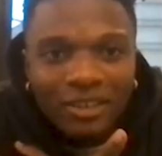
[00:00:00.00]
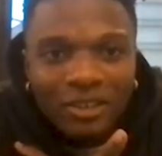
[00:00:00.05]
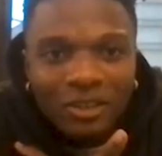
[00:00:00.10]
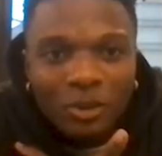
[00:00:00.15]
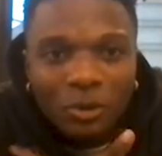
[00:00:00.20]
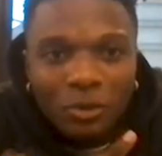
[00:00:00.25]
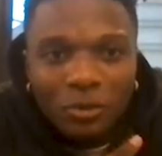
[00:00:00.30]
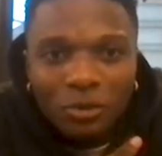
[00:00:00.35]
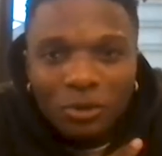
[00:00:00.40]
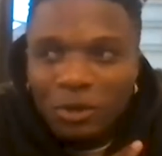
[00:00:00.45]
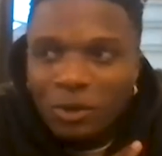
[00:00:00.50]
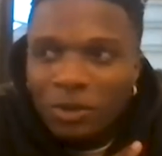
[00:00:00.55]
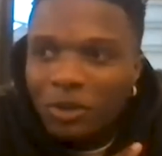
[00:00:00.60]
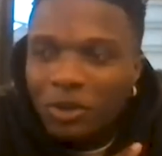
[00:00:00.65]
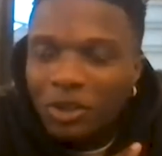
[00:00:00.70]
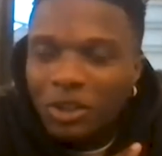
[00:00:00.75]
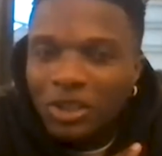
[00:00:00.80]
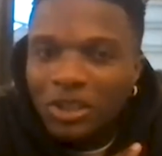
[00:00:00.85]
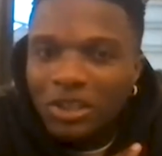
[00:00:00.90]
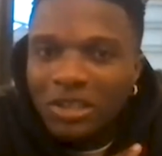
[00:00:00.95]
you know? So
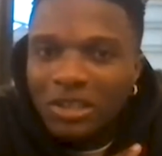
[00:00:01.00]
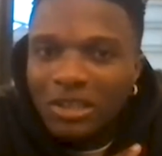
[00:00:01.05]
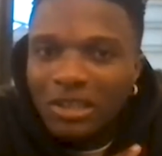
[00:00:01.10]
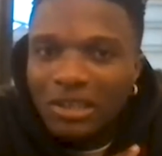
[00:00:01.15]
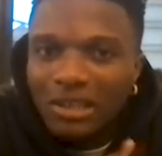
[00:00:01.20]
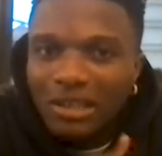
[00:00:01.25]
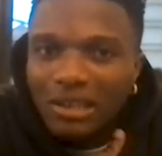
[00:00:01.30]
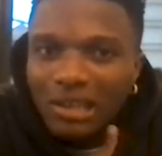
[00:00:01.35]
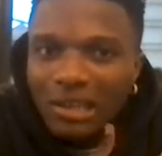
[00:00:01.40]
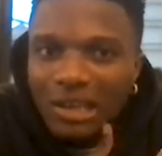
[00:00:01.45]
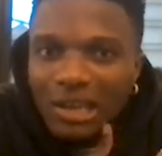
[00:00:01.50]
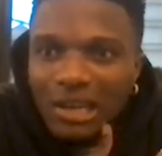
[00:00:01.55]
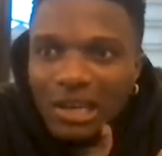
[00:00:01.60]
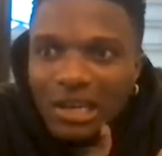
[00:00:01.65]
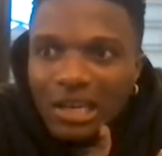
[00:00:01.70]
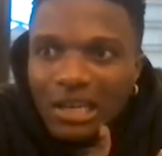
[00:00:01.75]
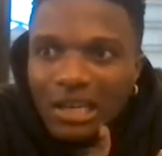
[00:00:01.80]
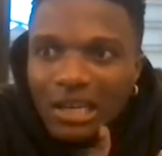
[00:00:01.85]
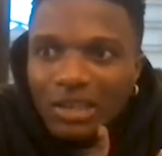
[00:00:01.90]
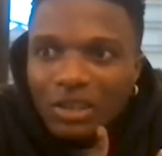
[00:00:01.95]
it's
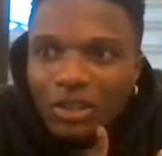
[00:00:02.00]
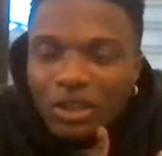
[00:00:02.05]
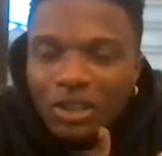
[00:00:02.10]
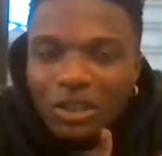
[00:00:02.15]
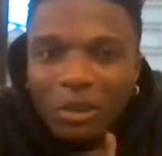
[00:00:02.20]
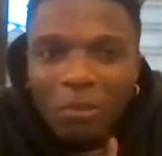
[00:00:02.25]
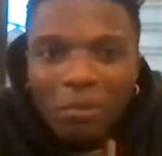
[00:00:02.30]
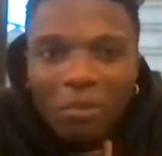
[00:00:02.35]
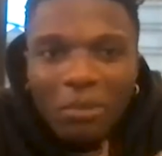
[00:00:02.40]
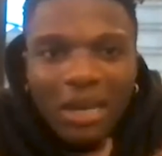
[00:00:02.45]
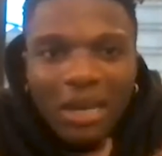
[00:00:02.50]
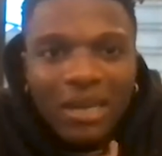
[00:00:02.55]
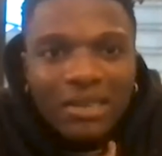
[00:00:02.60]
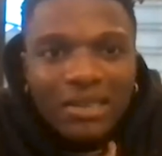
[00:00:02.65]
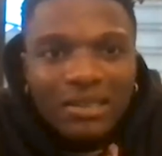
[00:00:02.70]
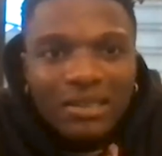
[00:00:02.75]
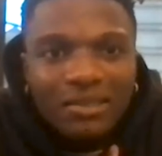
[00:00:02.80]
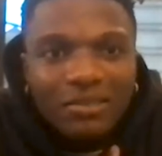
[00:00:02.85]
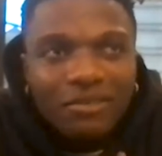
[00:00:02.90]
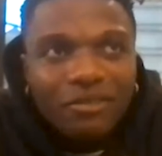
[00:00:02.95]
just
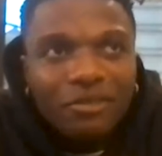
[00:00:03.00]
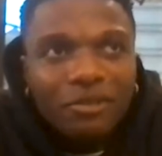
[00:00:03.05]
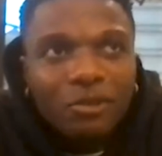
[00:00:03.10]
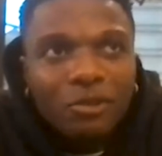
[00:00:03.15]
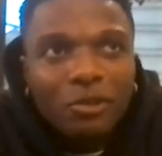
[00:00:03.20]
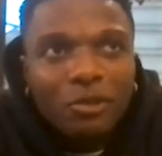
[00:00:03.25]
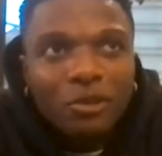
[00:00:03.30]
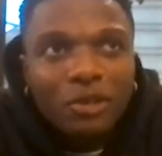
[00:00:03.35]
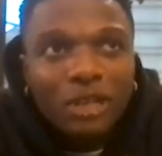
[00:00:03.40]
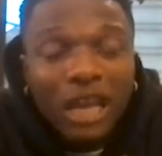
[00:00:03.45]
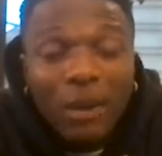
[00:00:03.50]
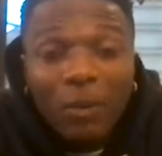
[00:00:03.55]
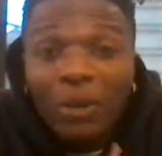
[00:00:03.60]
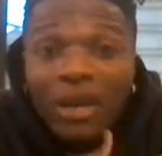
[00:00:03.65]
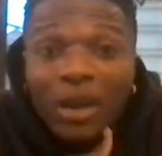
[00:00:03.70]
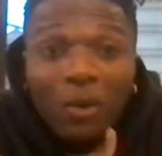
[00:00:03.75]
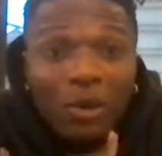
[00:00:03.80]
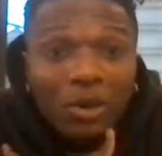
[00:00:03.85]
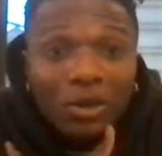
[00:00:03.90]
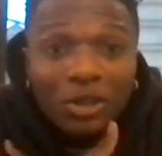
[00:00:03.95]
amazing for like,
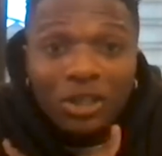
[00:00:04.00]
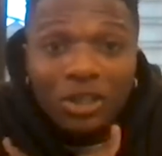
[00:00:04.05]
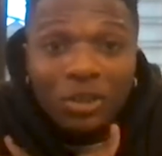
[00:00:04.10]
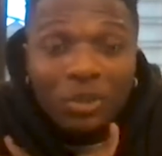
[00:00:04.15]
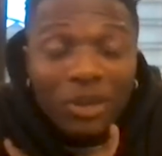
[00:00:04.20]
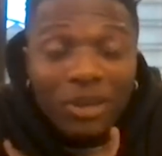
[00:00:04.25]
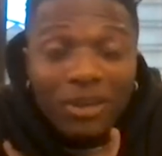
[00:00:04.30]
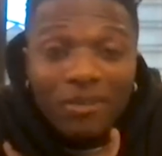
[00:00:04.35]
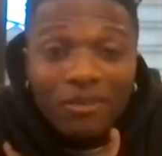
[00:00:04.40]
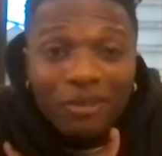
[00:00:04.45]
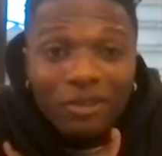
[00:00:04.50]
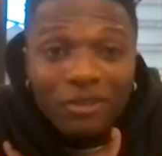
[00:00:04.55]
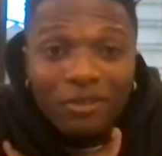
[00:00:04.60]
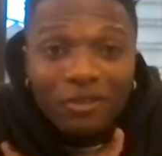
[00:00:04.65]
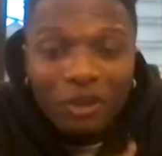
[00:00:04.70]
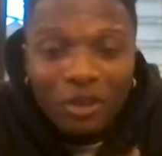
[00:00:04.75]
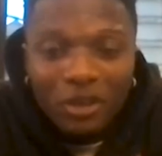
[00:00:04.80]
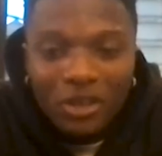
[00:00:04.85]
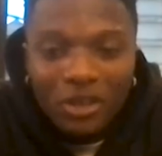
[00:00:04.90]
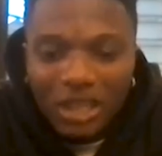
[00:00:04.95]
when I went to Jamaica for the
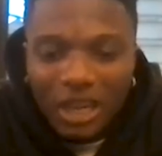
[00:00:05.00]
first